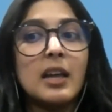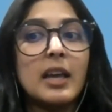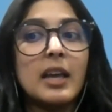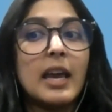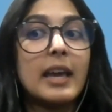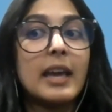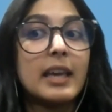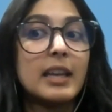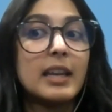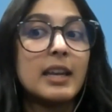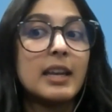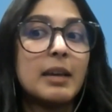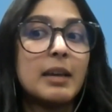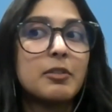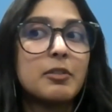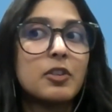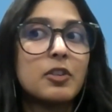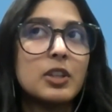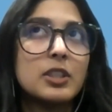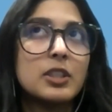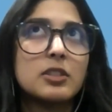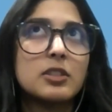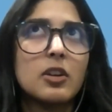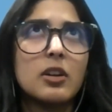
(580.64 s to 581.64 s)
it can
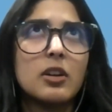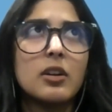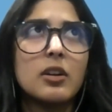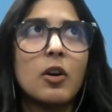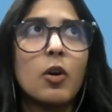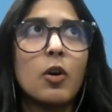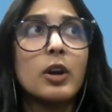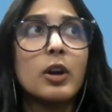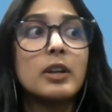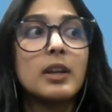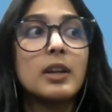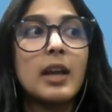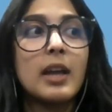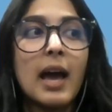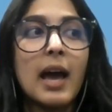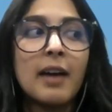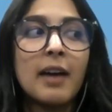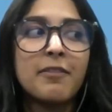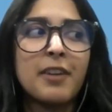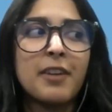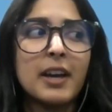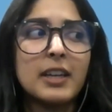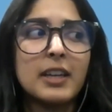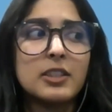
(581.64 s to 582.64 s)
increase or
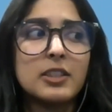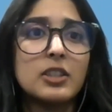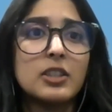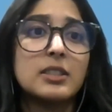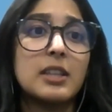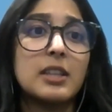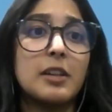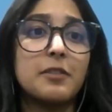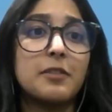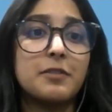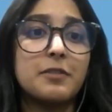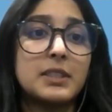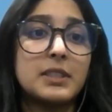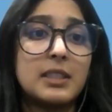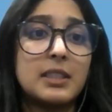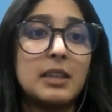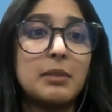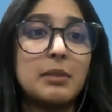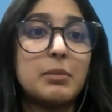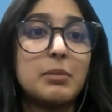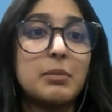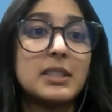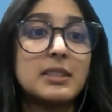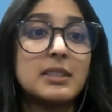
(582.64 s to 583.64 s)
affect our
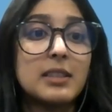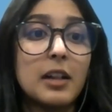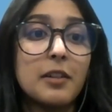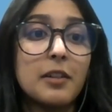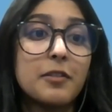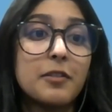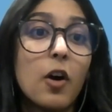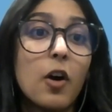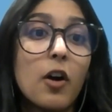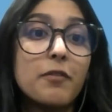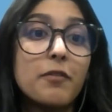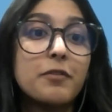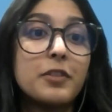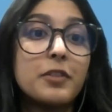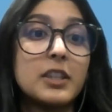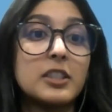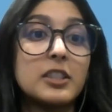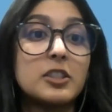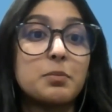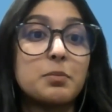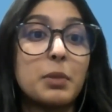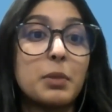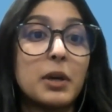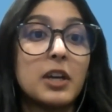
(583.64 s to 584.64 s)
self-esteem and
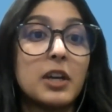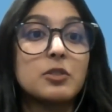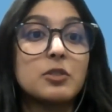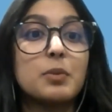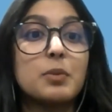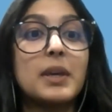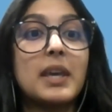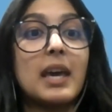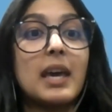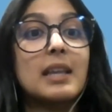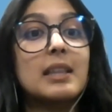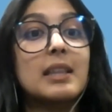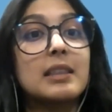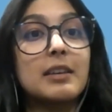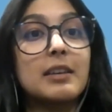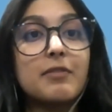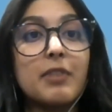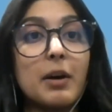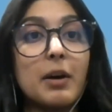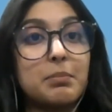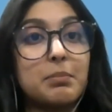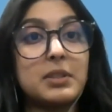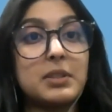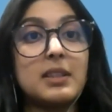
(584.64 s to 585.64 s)
self-confidence, because we can't live
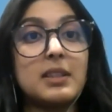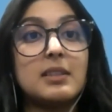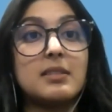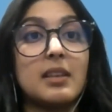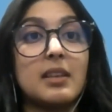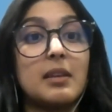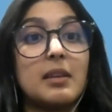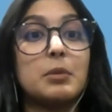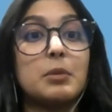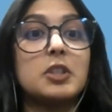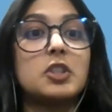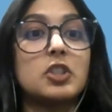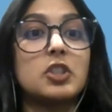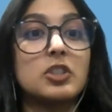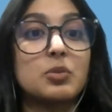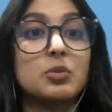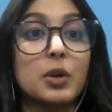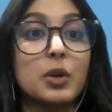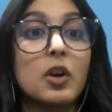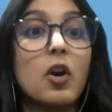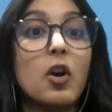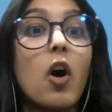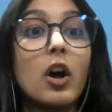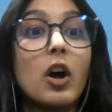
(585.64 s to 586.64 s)
up to these images
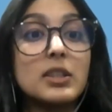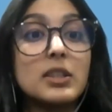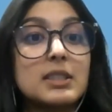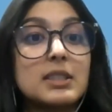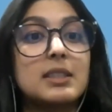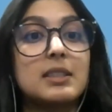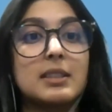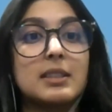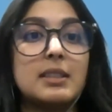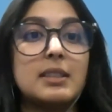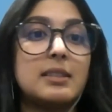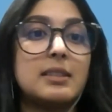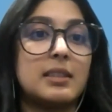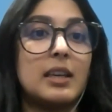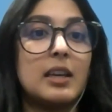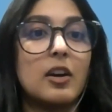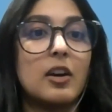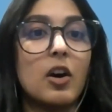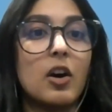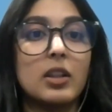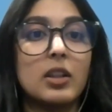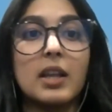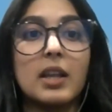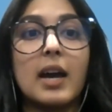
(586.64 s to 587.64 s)
we're constantly seeing
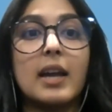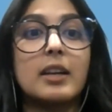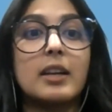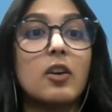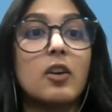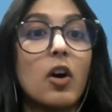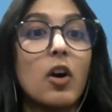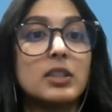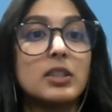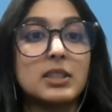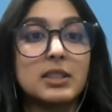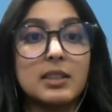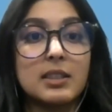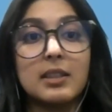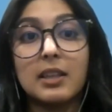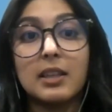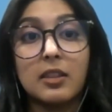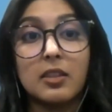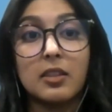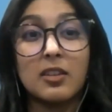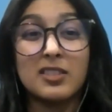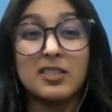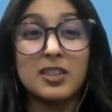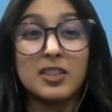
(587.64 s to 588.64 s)
online,
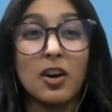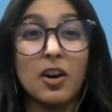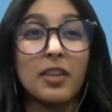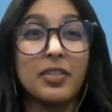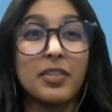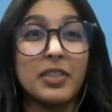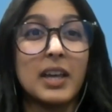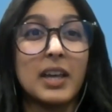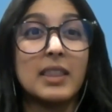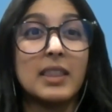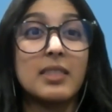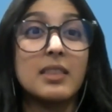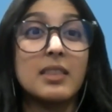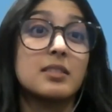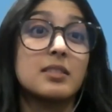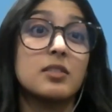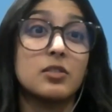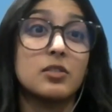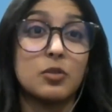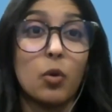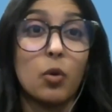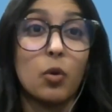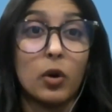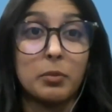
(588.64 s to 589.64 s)
constantly taught that this
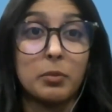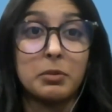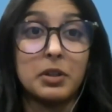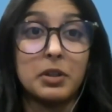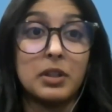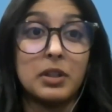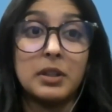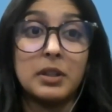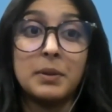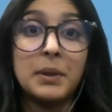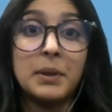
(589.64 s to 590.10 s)
is normal.